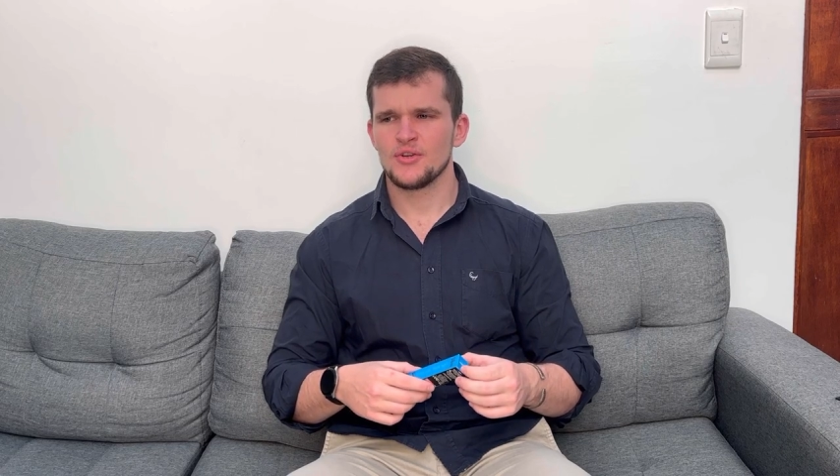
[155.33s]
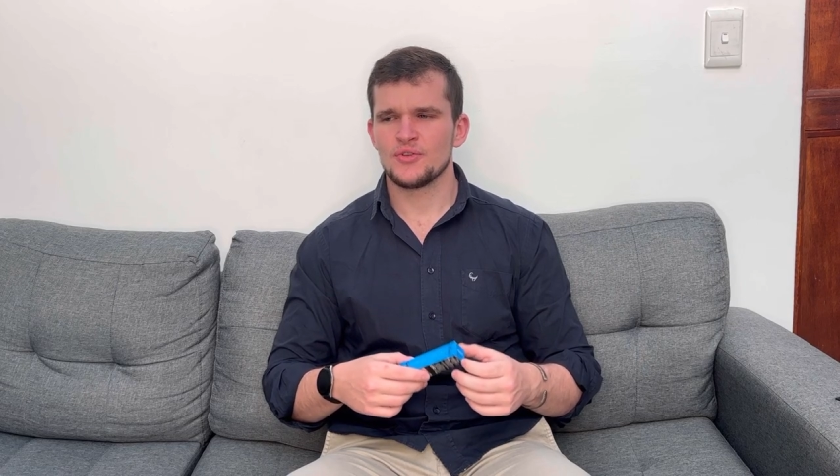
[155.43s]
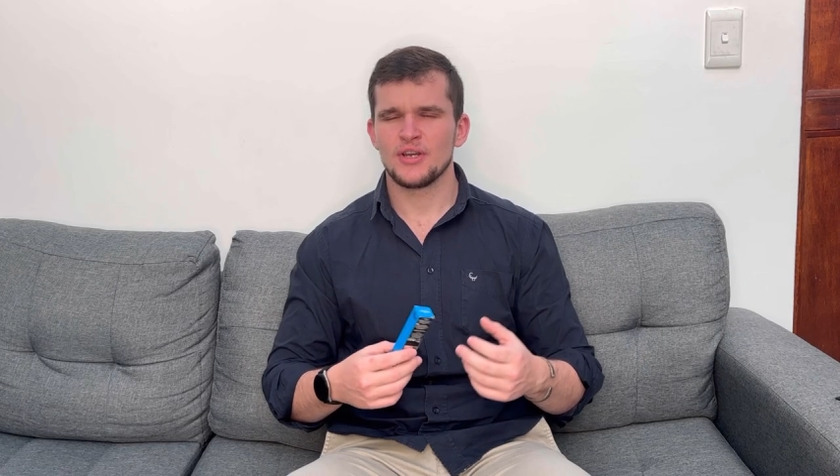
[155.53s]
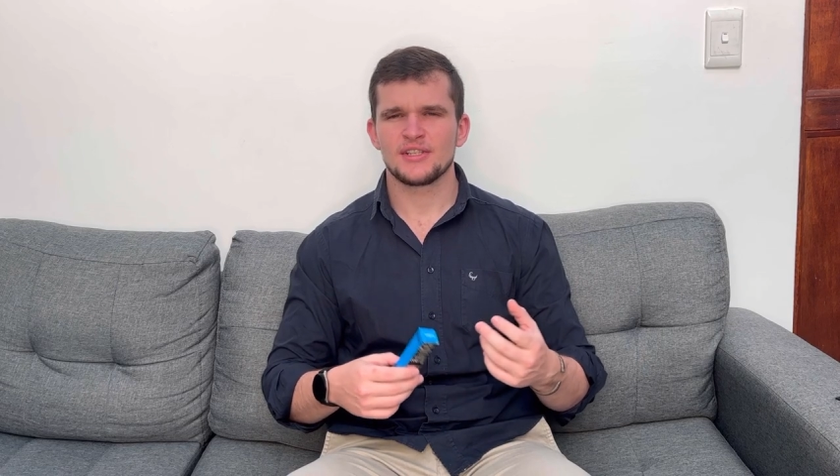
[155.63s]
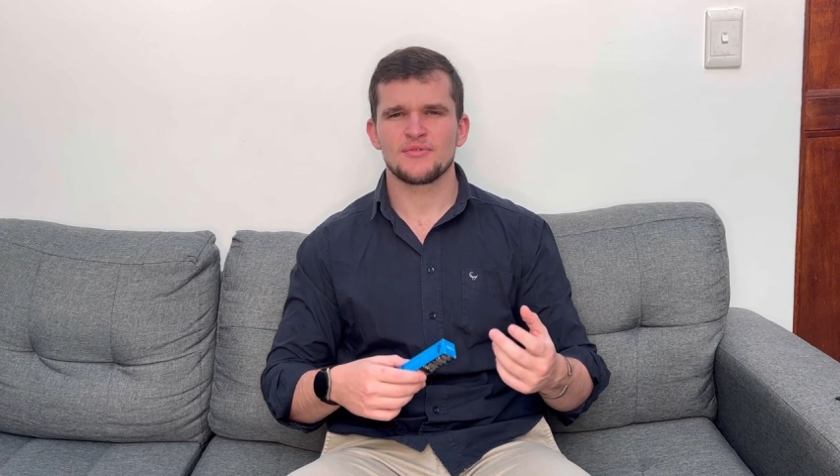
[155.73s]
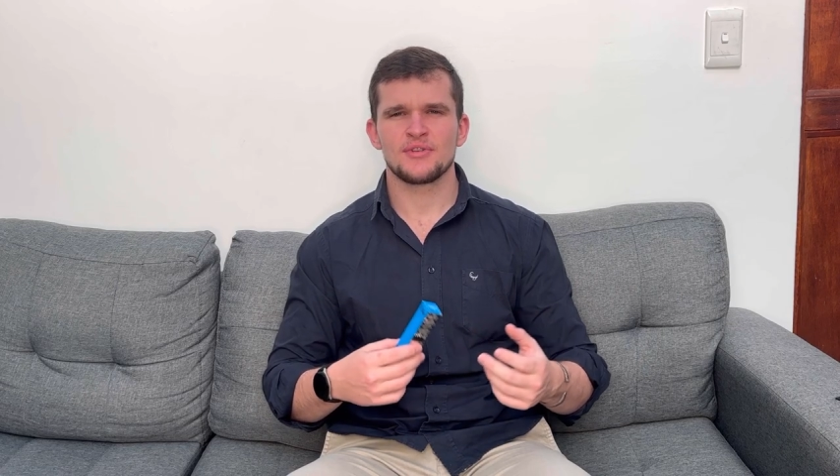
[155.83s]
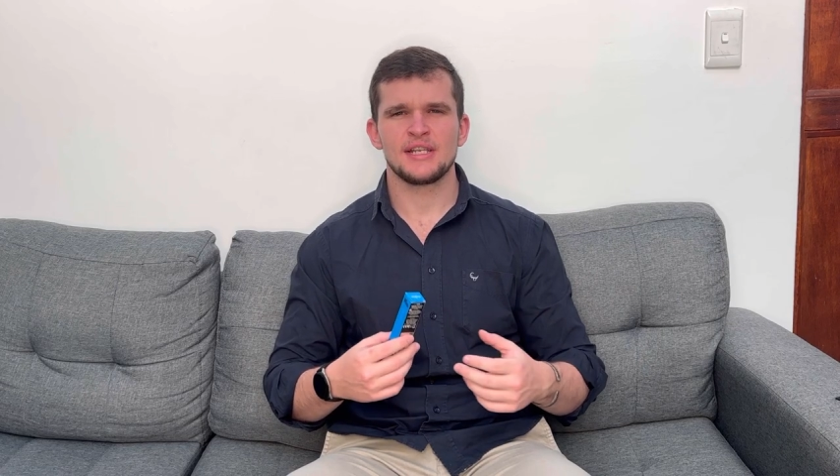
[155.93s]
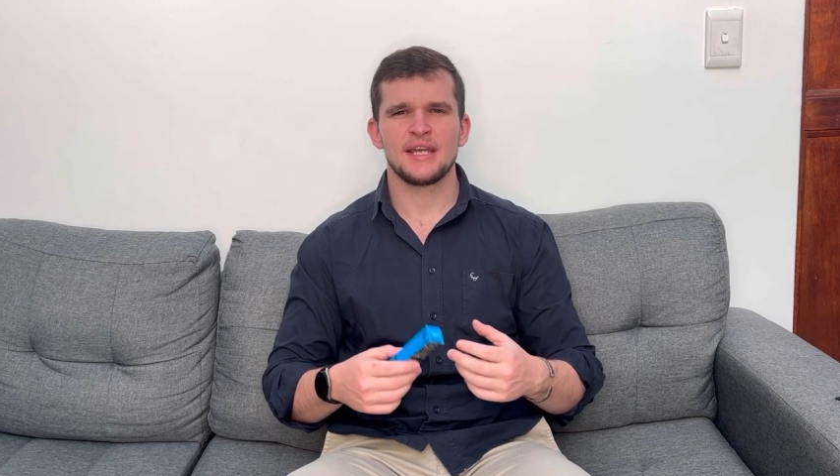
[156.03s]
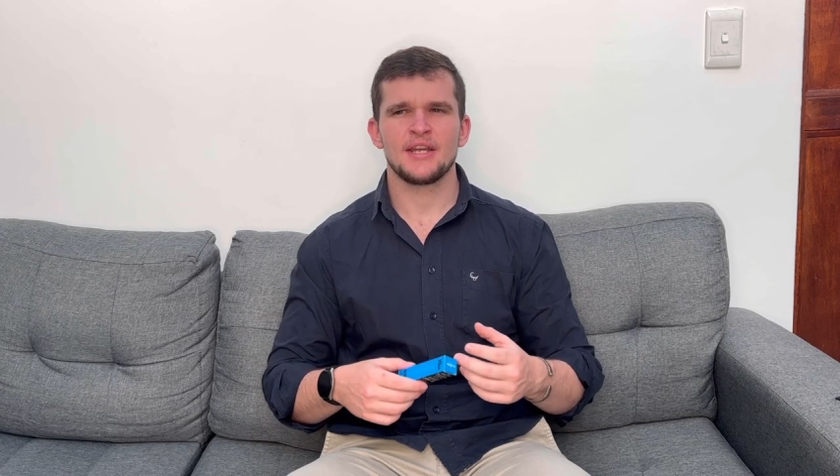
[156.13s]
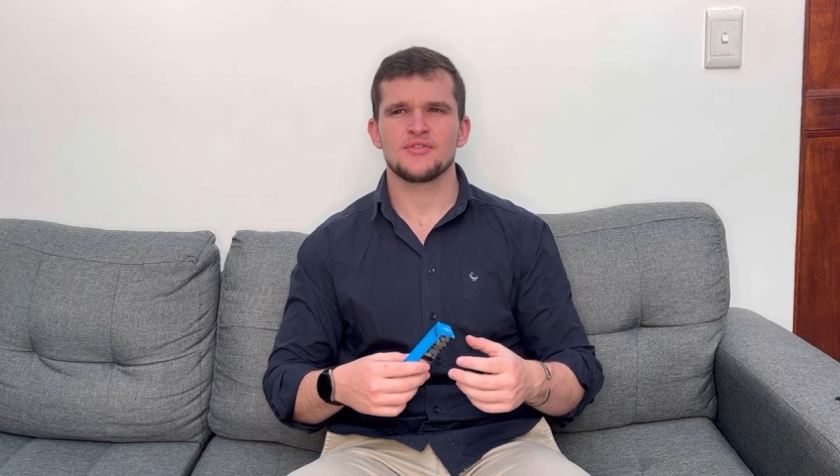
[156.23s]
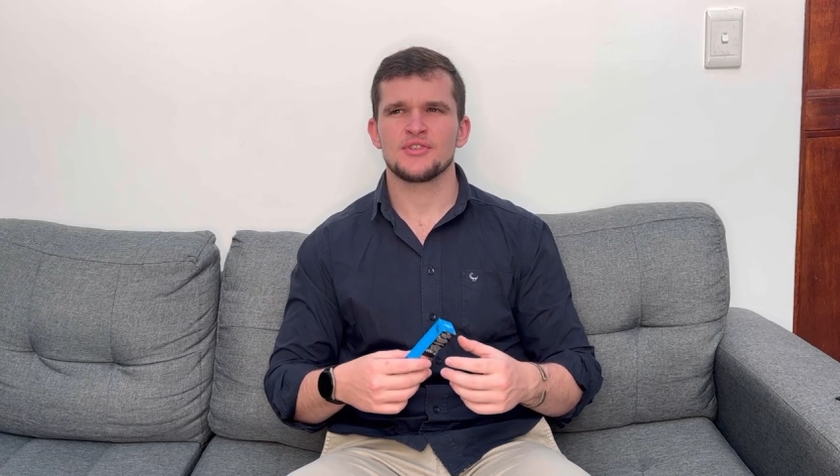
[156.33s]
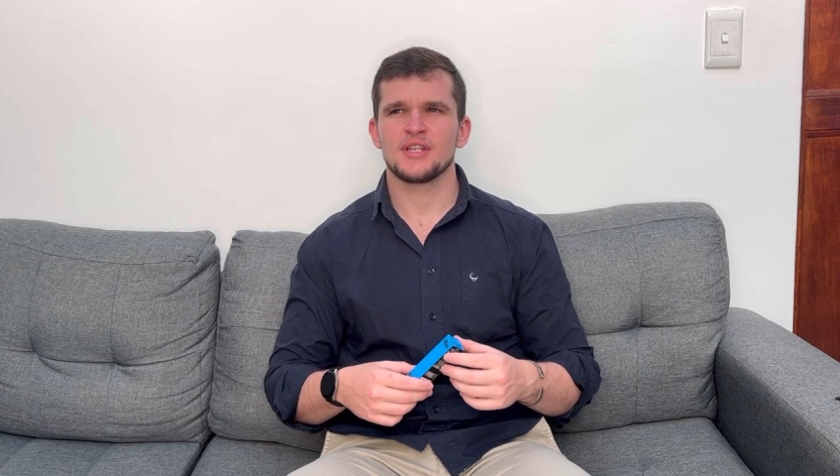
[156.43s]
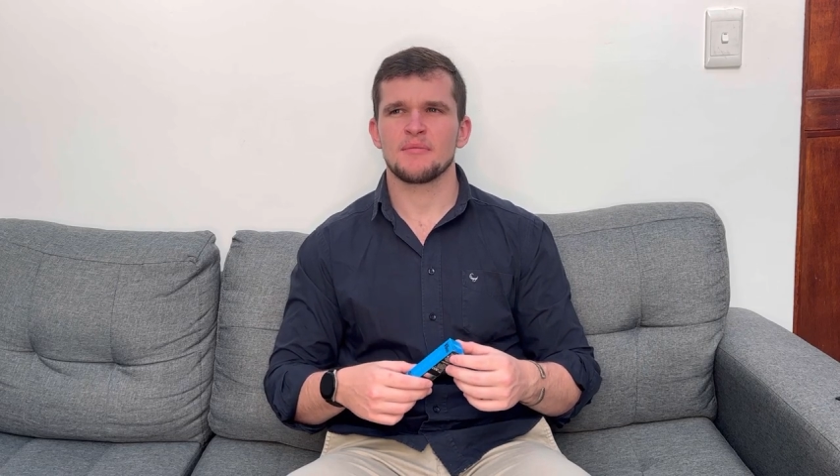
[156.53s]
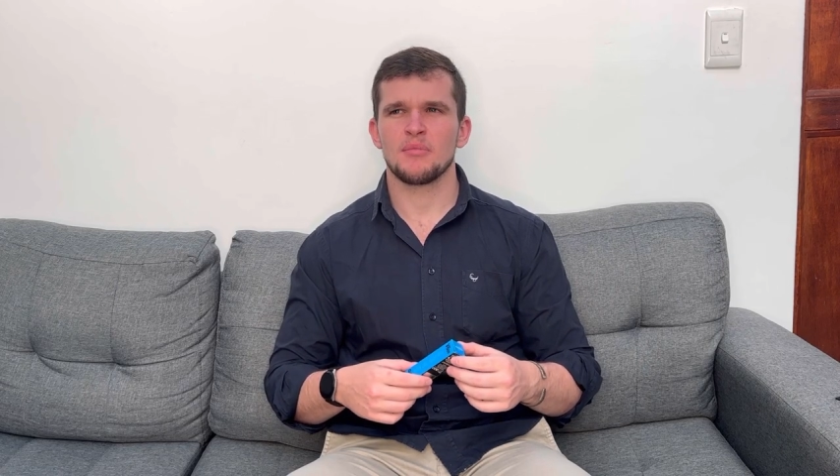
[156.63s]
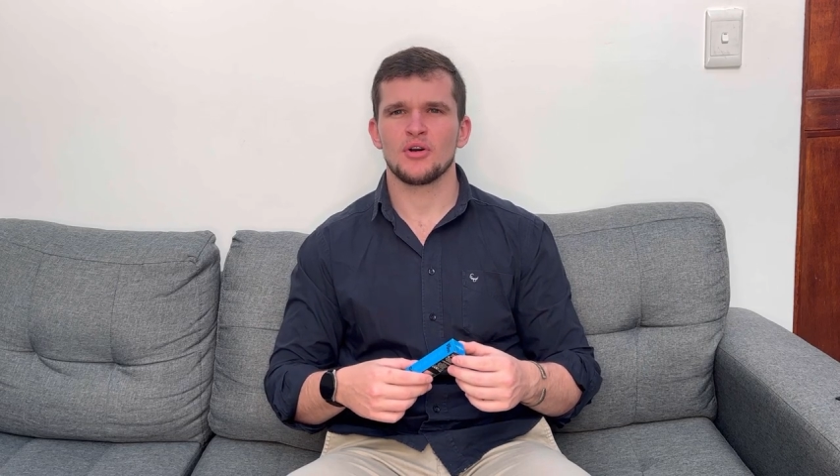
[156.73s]
who has a really
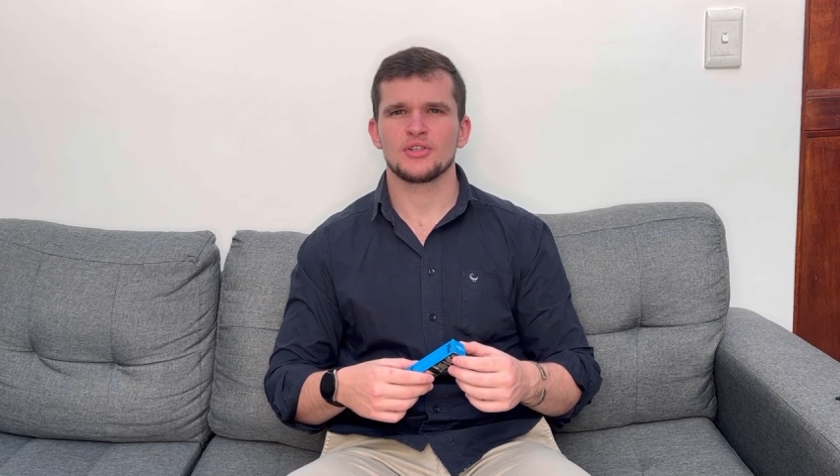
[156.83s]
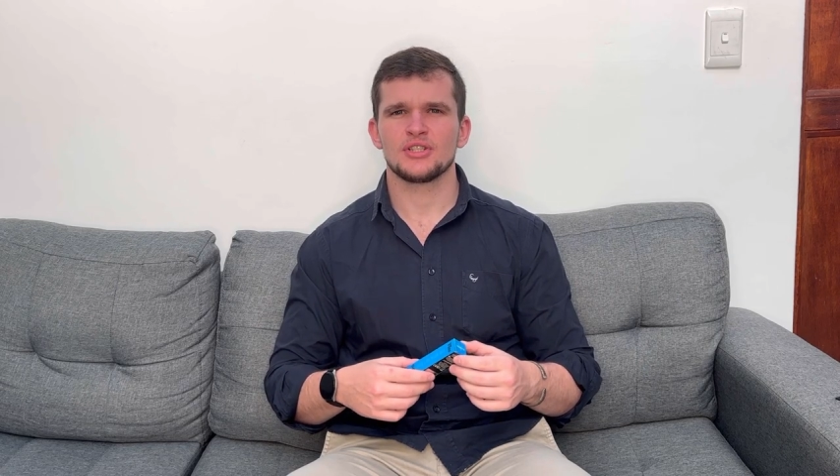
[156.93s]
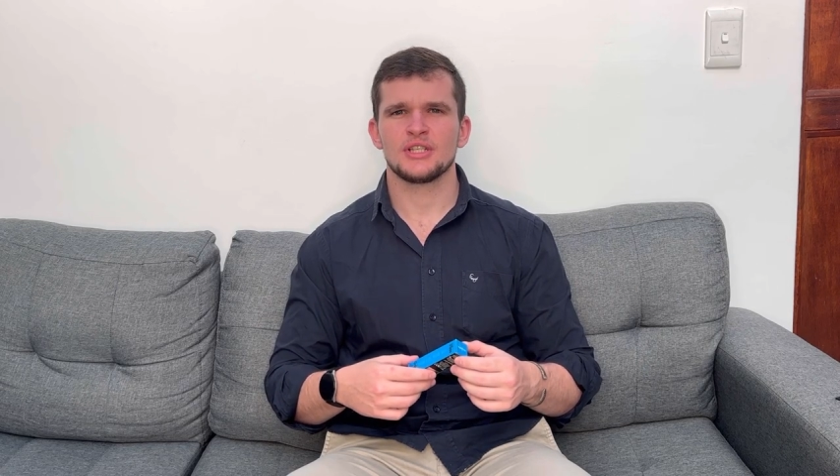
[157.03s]
interesting box.